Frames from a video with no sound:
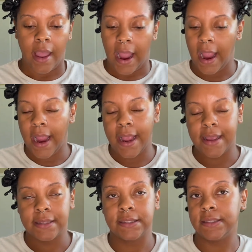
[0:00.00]

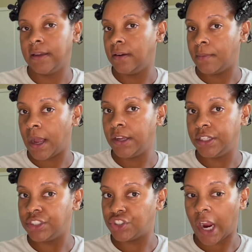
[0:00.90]
and sit under my
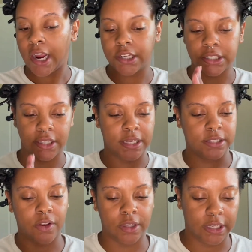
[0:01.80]
hooded dryer. So that's
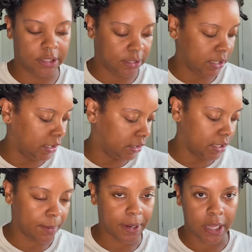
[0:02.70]
the only other thing
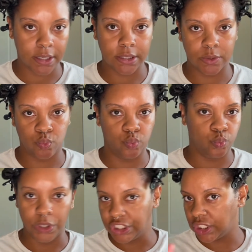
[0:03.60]
that I'm kind of
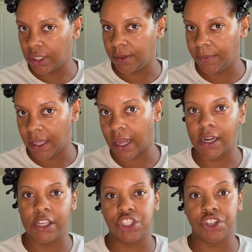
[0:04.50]
switching up that I
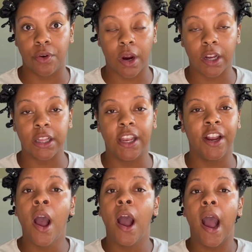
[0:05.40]
didn't show earlier.
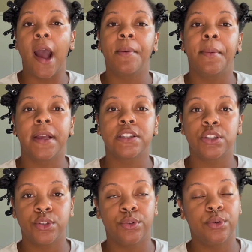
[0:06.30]
I'm about
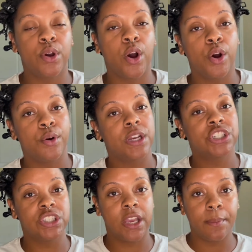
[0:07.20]
to go
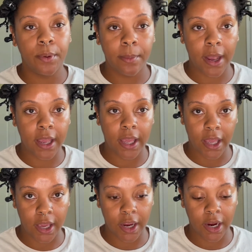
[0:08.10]
shampoo my
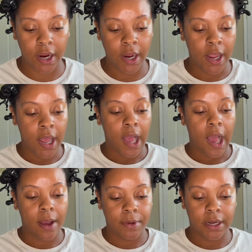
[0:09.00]
hair.
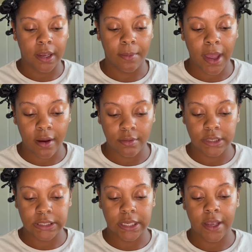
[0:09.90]
I'm going to come
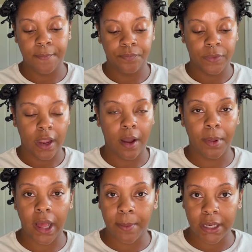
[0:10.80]
out,
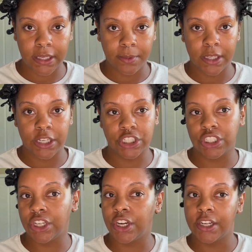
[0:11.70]
apply my deep
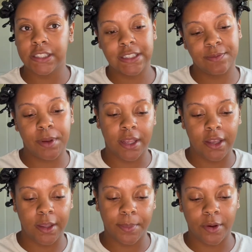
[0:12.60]
conditioner, spit
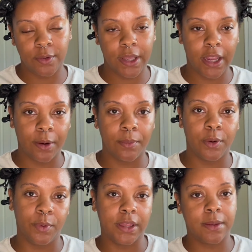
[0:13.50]
up on camera
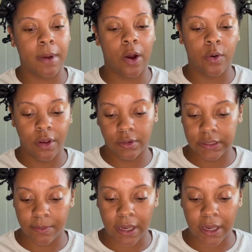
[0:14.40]
with my oil to my